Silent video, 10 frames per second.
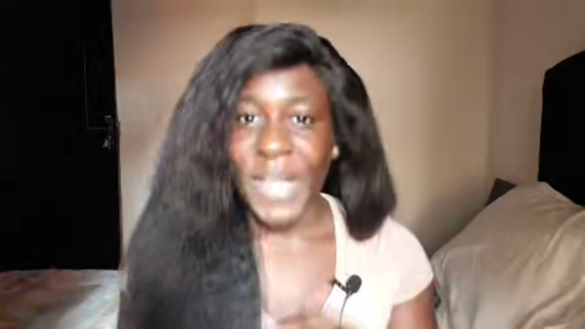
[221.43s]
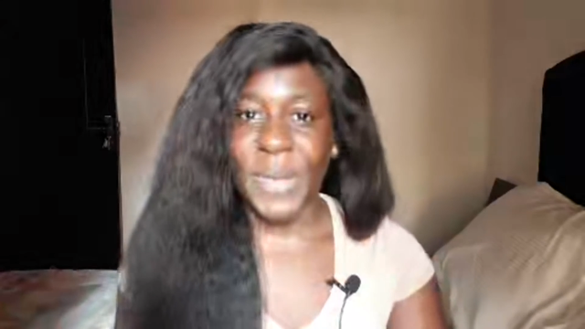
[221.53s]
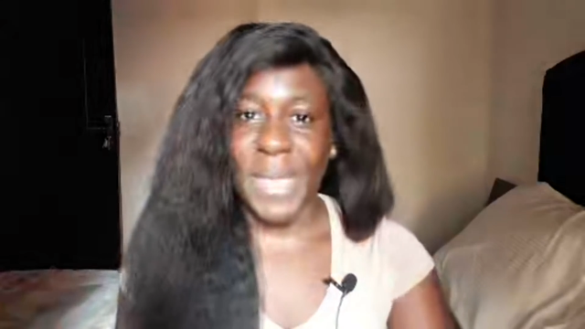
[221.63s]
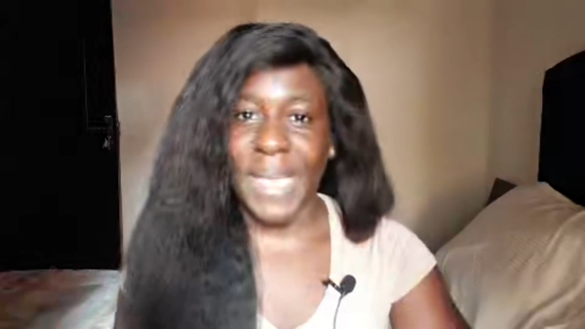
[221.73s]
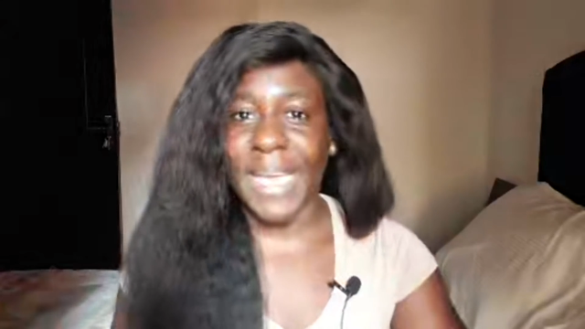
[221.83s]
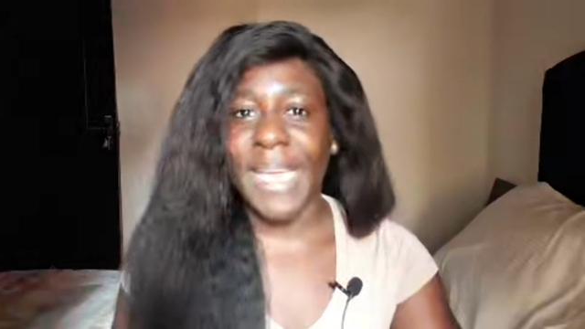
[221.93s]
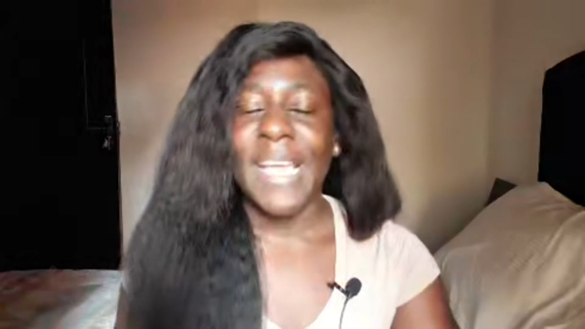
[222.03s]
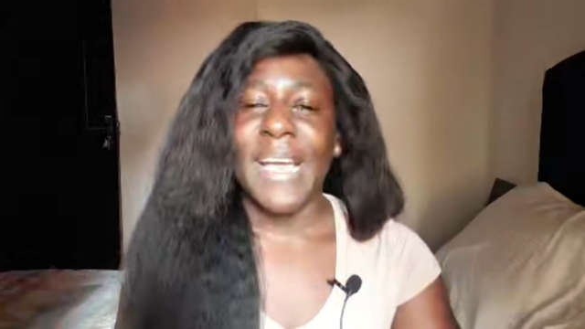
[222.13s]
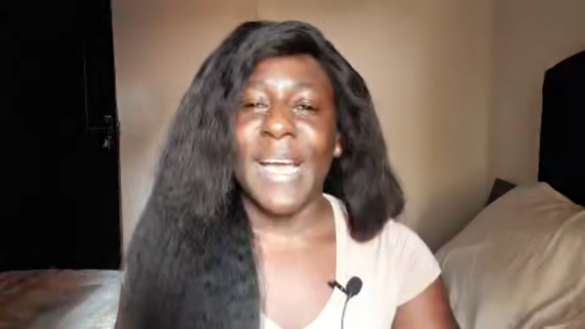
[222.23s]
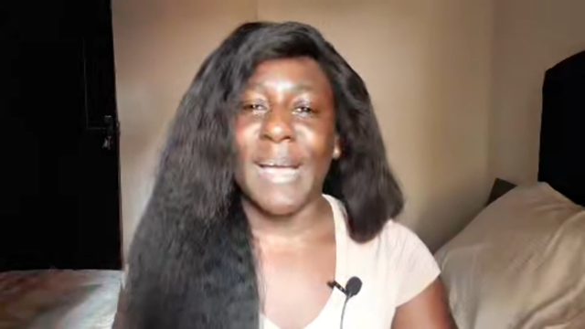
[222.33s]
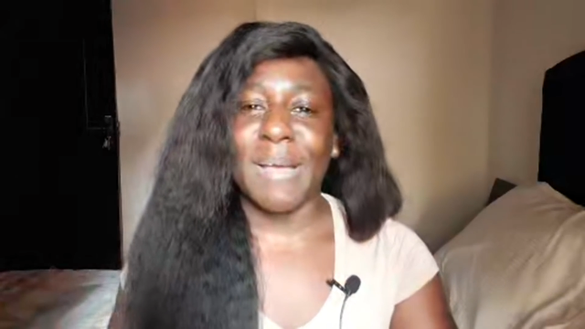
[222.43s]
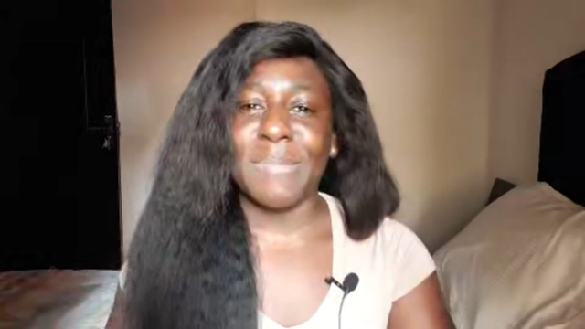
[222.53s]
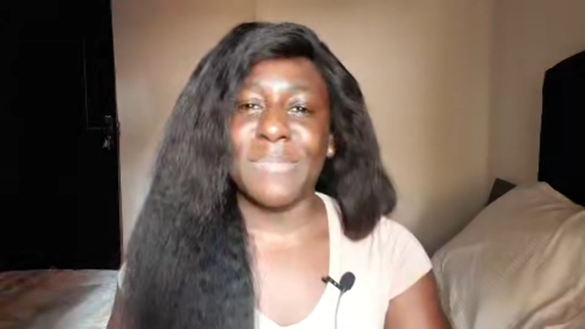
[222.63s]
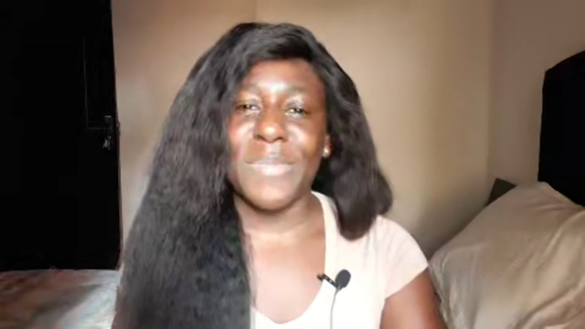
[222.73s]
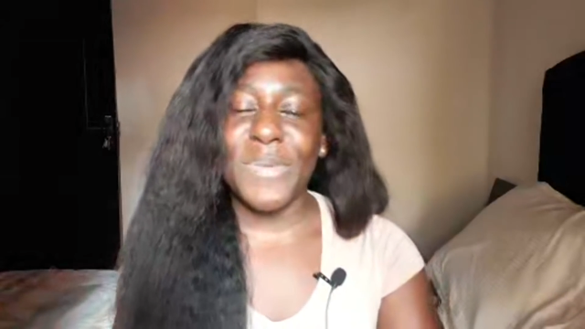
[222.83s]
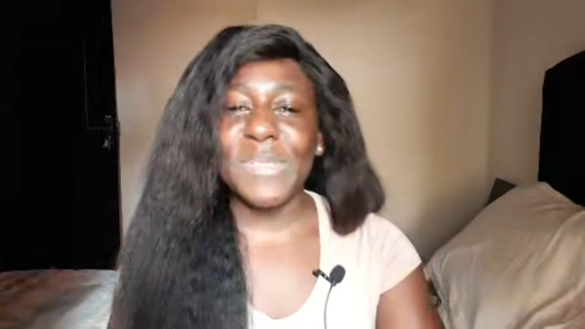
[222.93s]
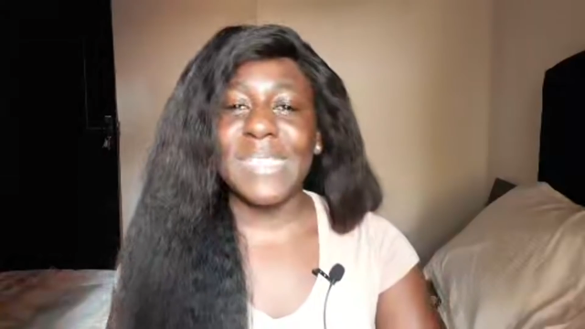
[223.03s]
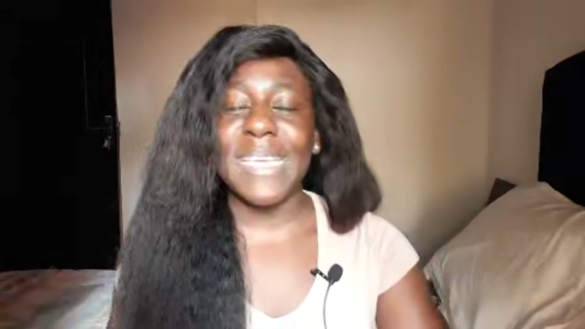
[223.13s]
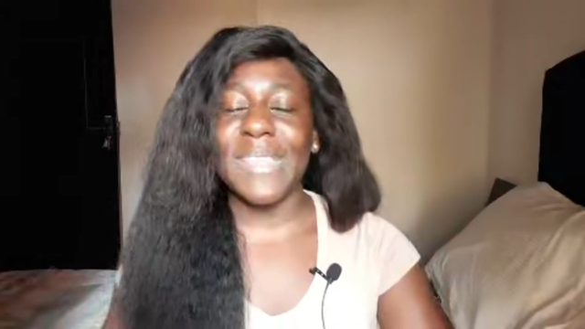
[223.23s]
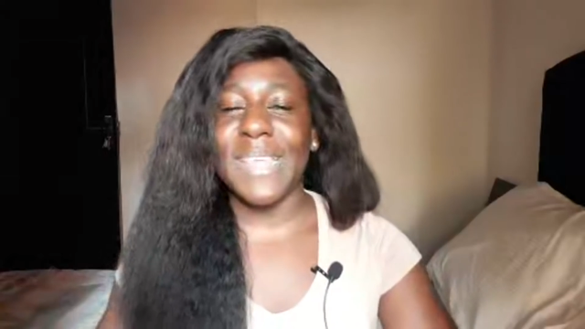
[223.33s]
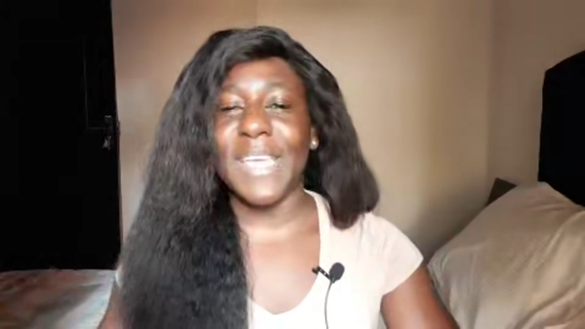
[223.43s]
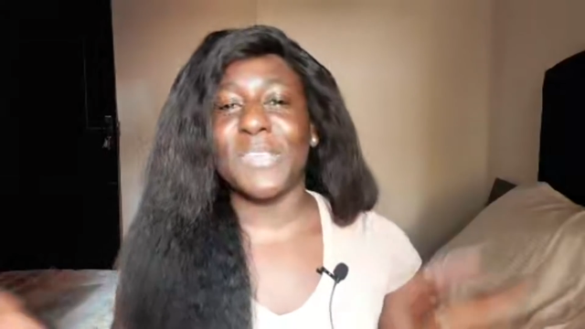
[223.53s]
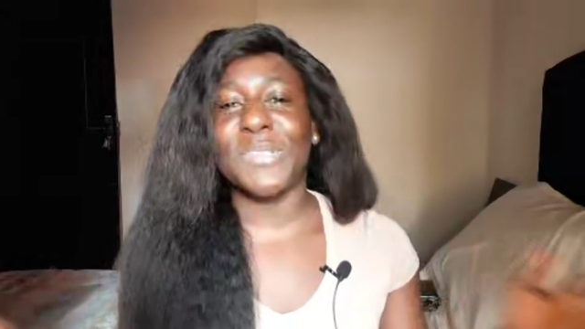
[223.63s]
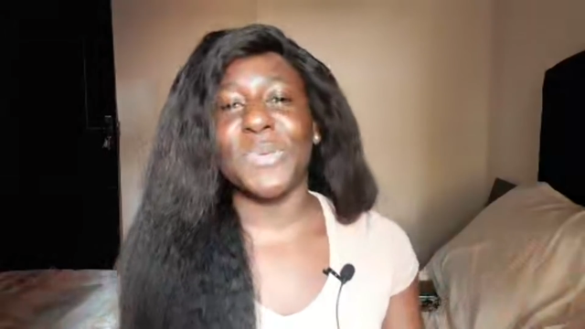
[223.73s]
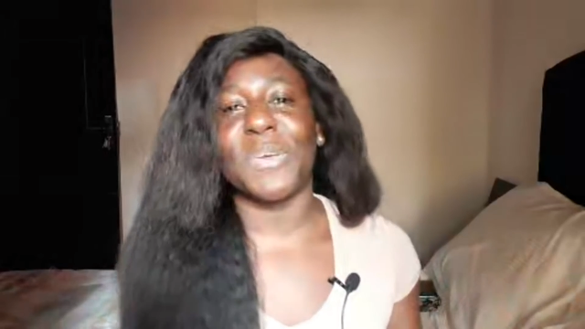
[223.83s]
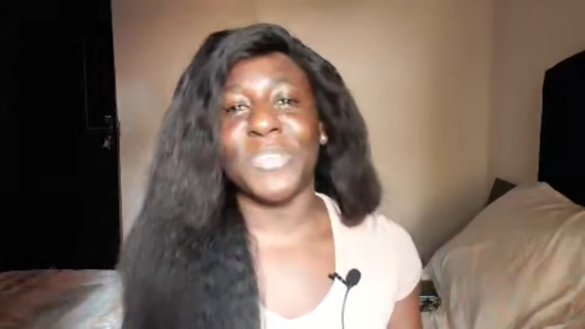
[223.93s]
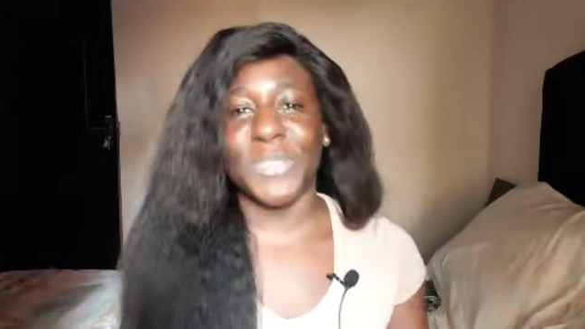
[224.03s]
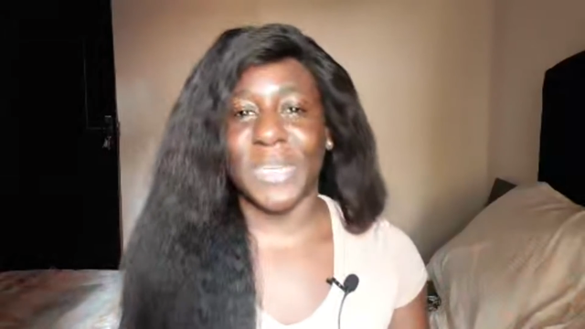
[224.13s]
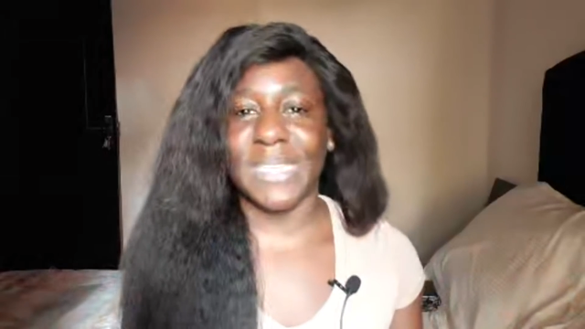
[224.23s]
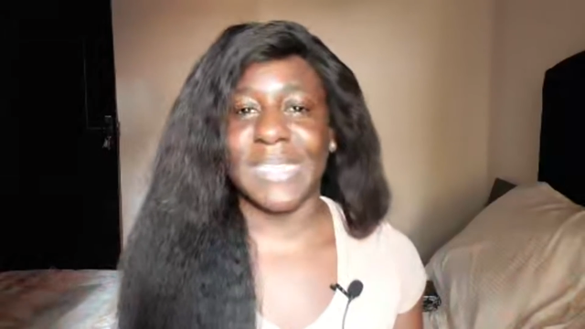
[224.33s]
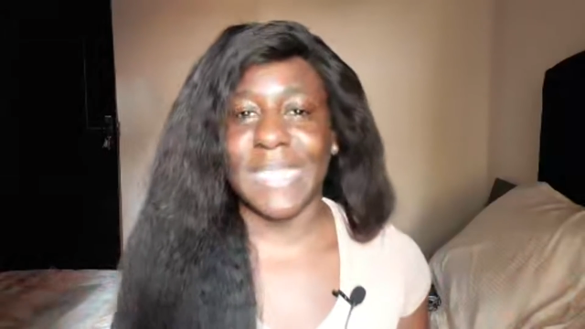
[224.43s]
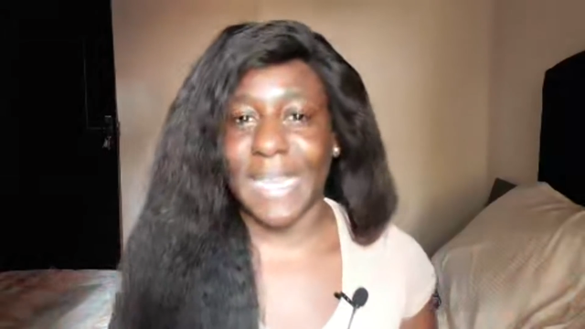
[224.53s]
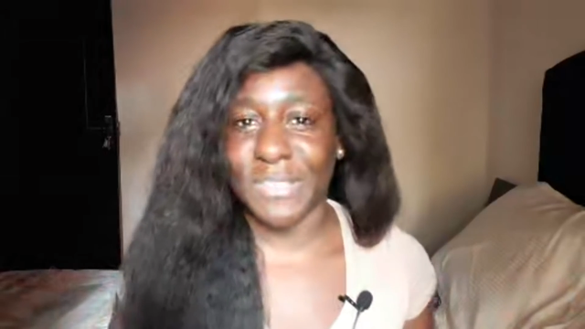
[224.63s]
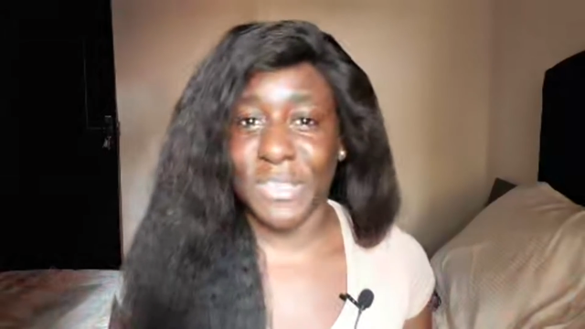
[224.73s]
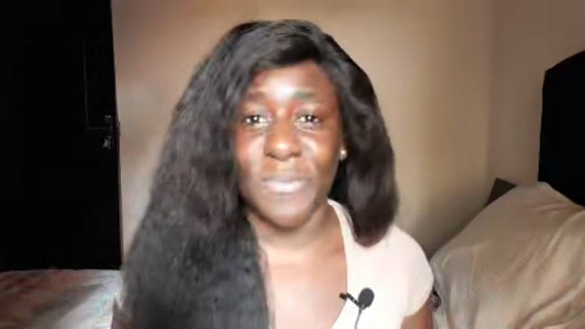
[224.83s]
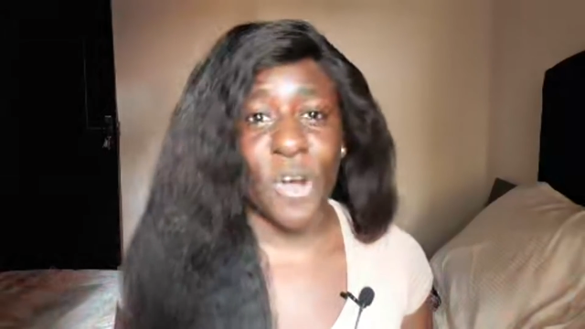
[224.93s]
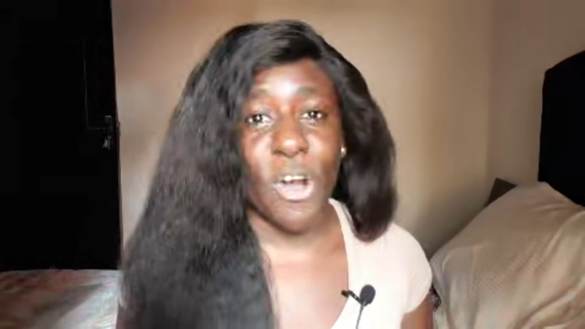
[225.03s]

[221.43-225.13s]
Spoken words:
Okay, Thosi, thank you so much for joining this live stream.